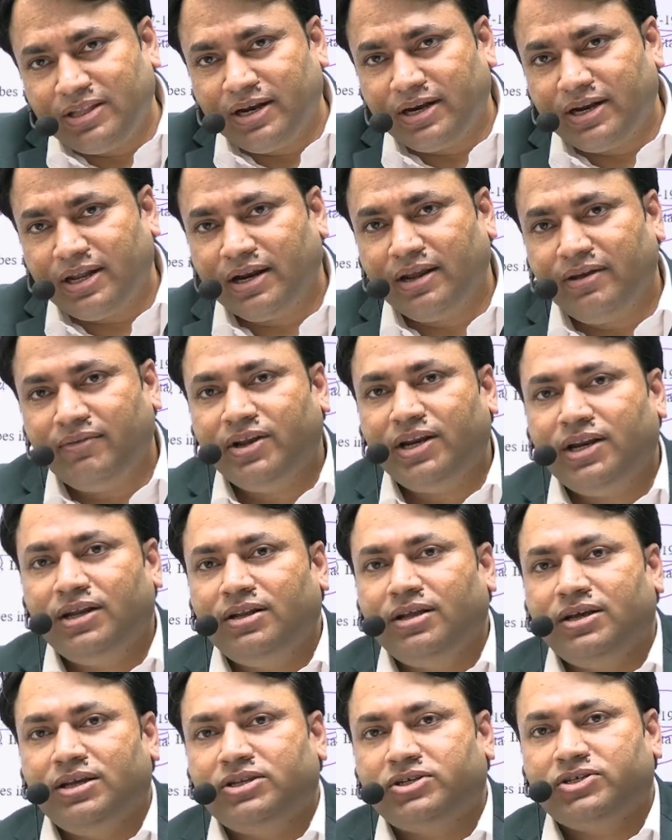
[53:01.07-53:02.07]
are given in the
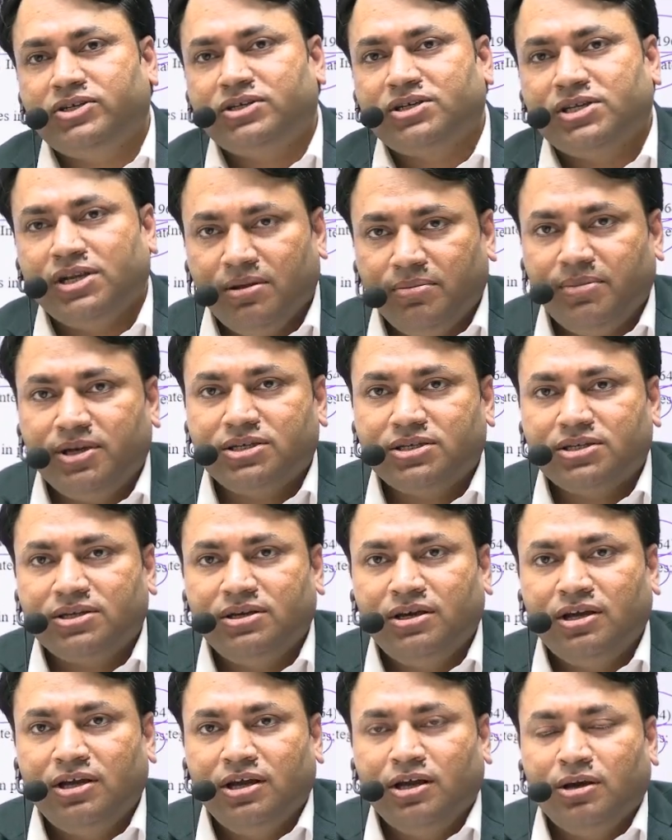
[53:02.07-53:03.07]
history syllabus,
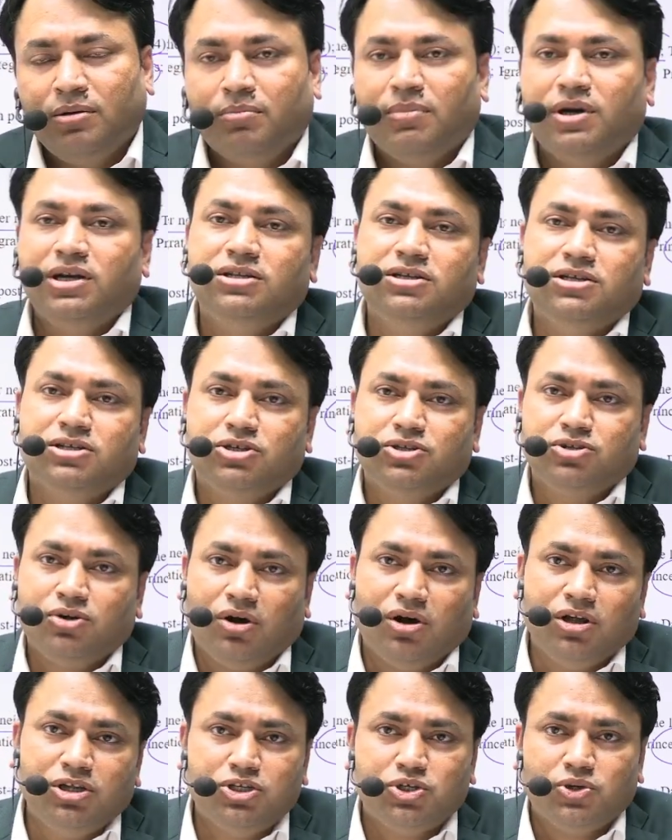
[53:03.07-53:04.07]
but this is
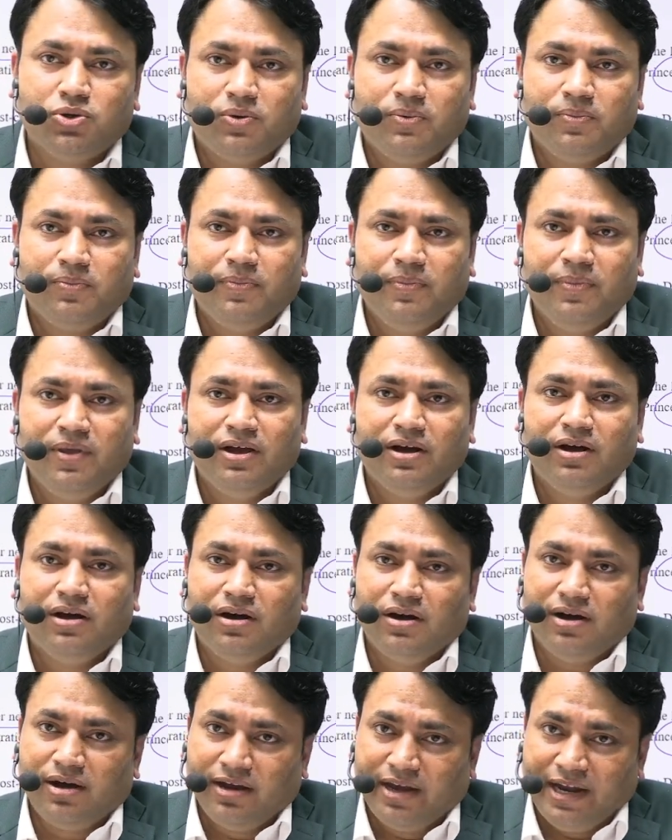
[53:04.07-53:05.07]
also a
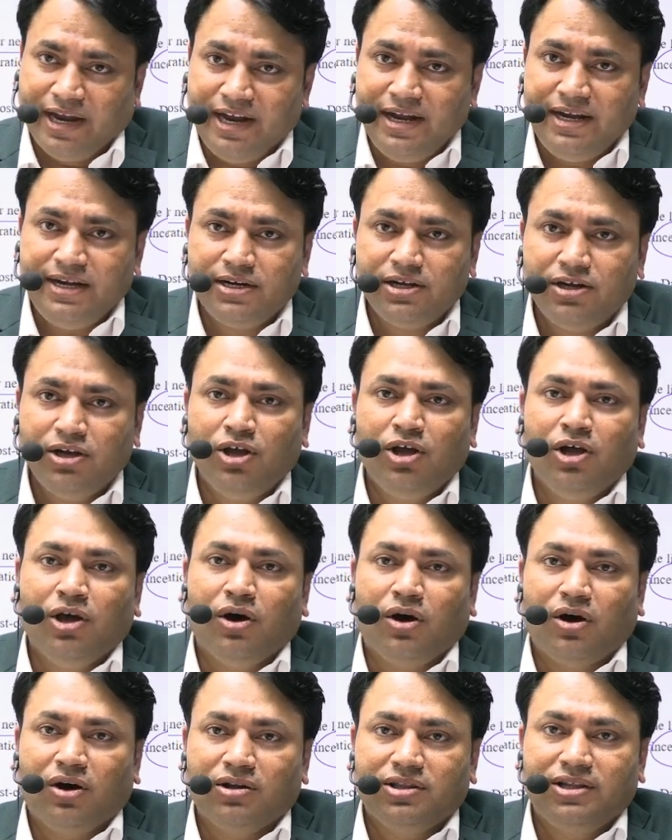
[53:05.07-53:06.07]
hint or
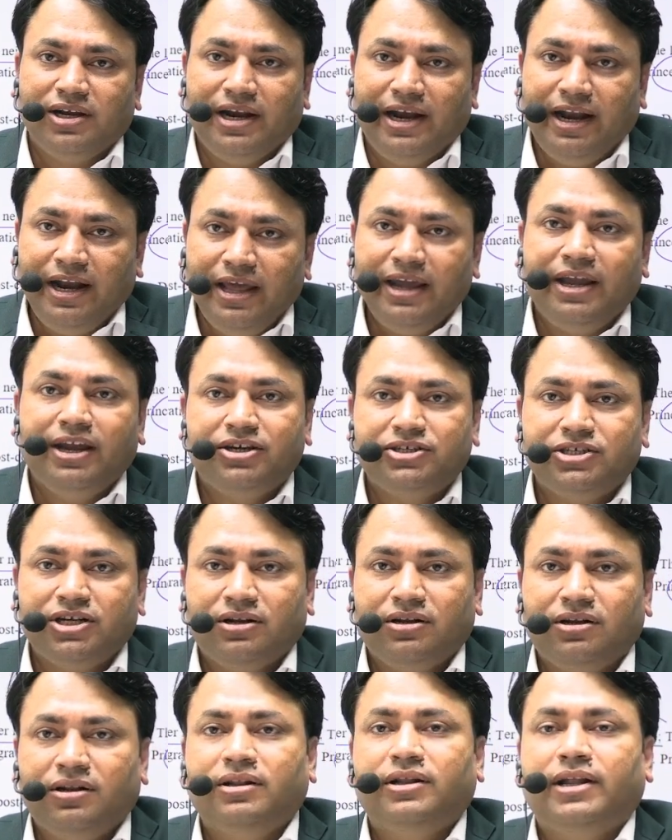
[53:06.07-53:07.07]
the indication
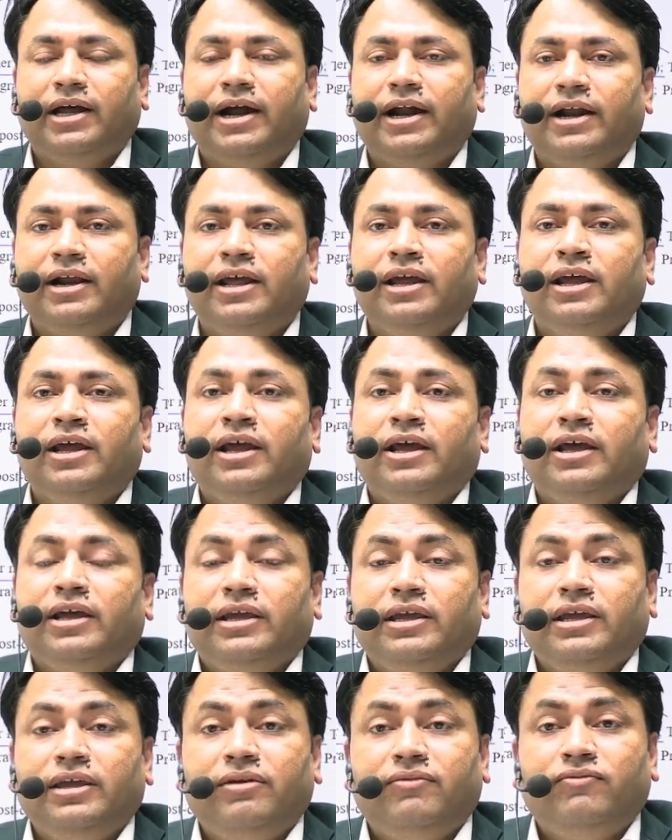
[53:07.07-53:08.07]
that if
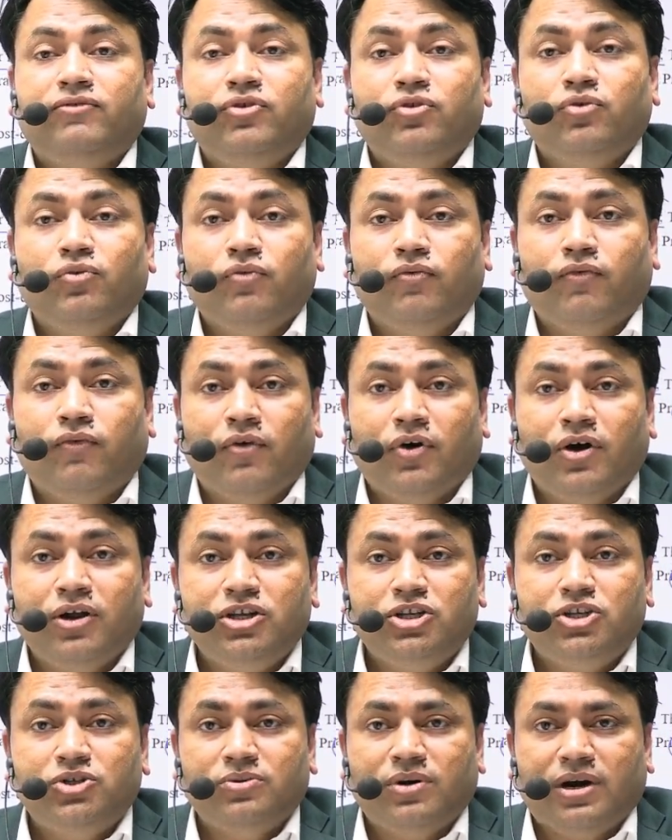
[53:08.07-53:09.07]
you want to
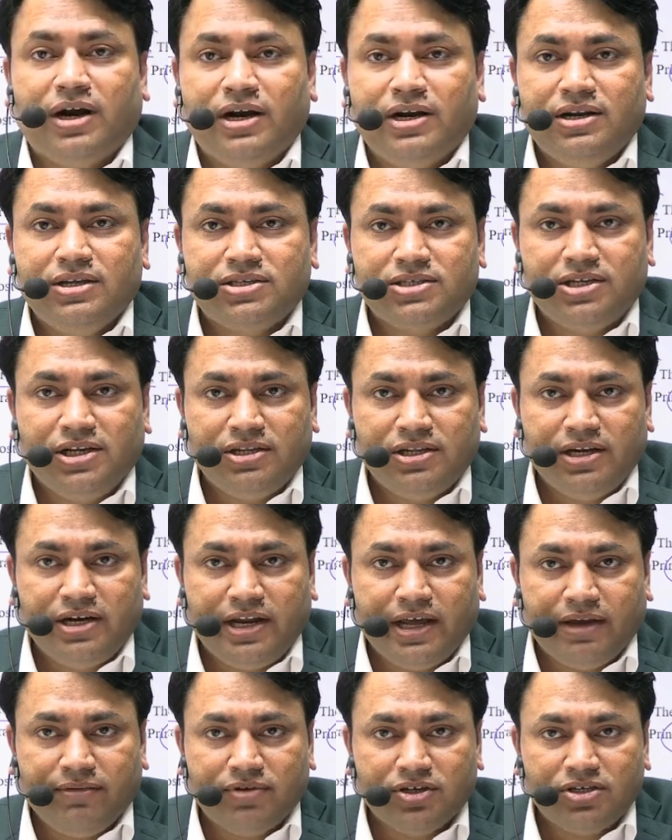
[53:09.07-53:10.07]
understand the
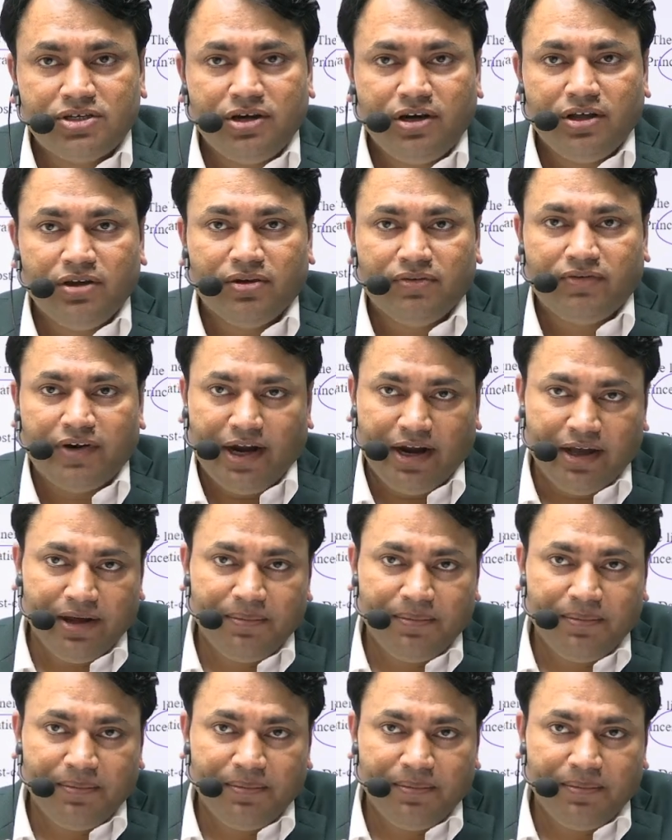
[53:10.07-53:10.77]
diversity of India,